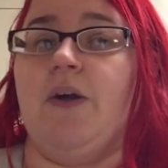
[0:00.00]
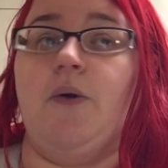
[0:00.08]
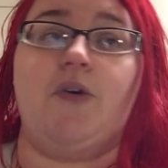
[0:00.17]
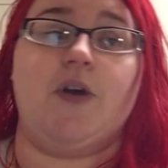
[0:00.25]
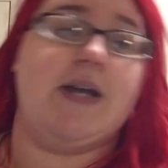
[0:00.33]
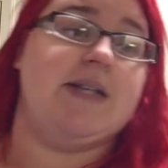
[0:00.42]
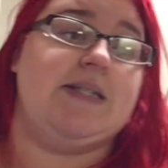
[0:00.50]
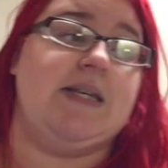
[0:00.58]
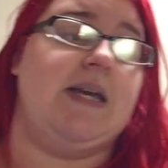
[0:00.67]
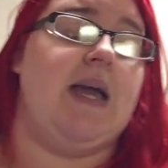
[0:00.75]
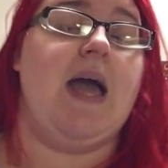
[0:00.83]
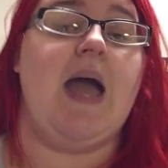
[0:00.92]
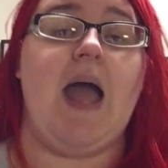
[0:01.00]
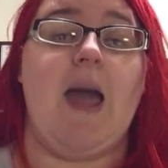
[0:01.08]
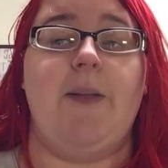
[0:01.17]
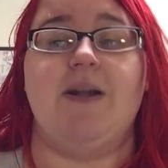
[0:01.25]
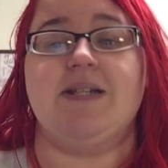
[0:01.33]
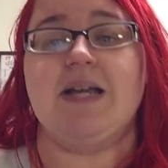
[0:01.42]
they go crazy
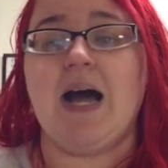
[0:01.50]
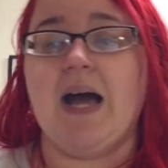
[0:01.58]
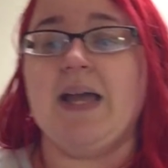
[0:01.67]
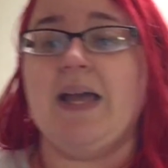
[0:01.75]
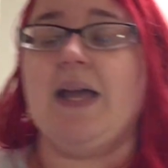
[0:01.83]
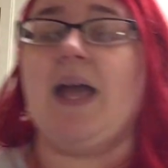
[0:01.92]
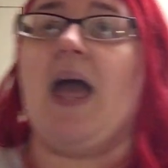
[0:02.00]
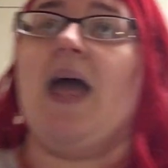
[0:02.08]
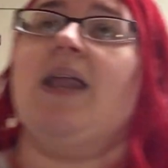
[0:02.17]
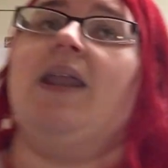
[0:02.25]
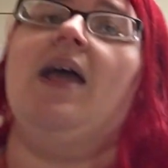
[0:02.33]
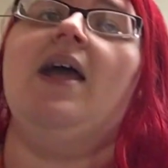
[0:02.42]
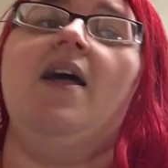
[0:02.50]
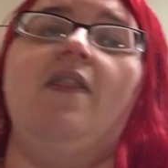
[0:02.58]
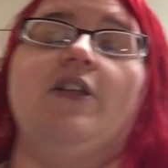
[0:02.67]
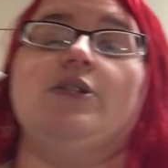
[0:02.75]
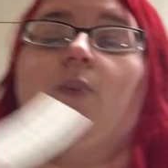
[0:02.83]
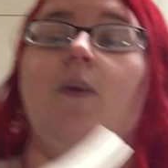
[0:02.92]
and they're dying. And
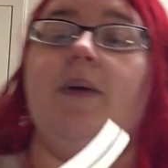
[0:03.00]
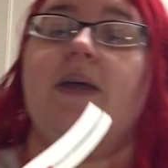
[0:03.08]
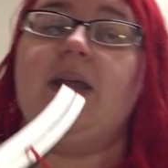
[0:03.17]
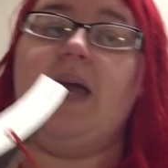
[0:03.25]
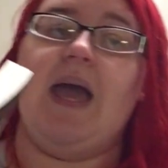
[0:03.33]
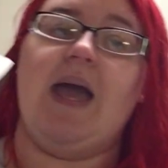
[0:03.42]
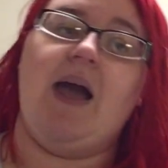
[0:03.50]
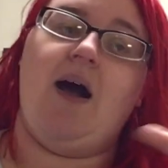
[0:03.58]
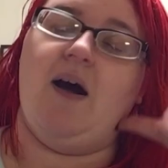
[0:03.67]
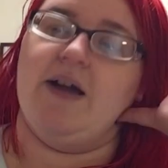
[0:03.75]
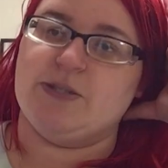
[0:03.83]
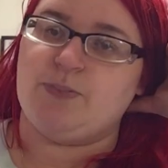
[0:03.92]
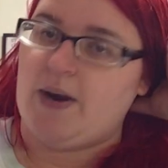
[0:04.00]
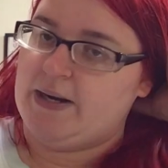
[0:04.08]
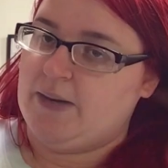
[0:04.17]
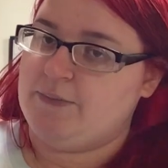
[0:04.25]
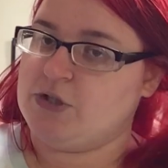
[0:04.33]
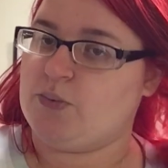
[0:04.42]
this woman uh, is
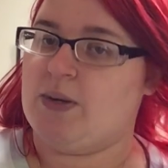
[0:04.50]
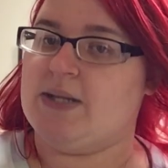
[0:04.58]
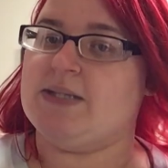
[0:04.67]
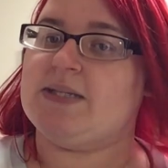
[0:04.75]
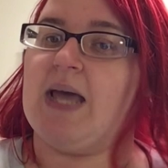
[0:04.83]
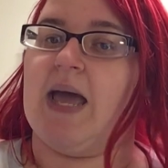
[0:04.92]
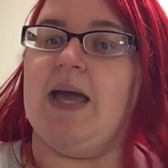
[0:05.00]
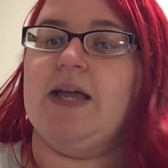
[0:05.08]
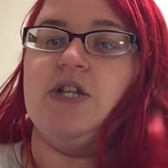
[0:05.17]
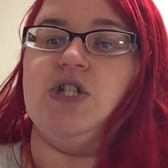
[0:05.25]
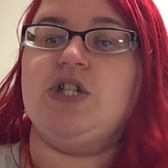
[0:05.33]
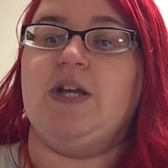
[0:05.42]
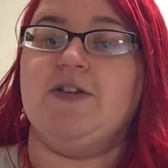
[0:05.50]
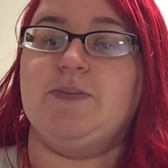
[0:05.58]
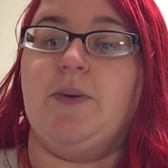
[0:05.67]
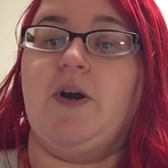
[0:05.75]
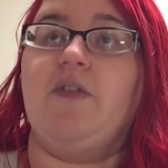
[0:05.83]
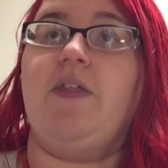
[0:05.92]
pregnant with twins, and she gives
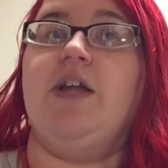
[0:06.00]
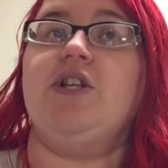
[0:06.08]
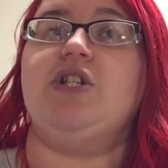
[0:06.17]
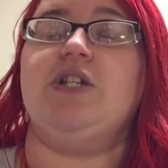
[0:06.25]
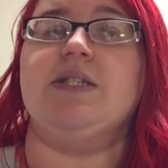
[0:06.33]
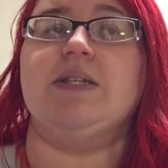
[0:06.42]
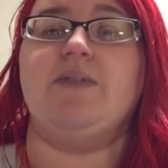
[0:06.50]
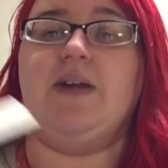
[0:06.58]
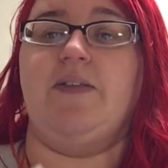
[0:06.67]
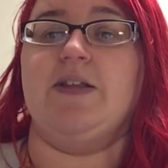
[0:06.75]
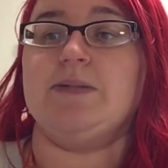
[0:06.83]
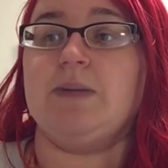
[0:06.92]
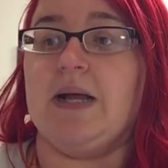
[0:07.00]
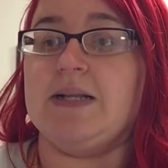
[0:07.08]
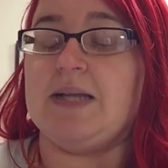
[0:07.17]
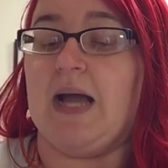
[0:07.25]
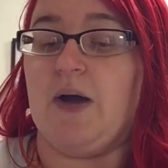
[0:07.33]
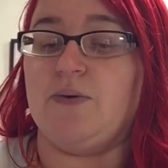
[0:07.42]
birth, and she's living in this
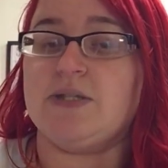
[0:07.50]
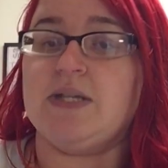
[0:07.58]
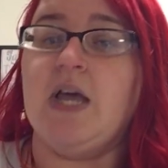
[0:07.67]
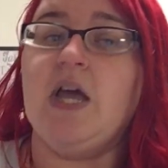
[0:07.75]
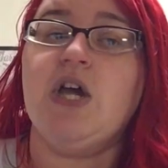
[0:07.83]
house.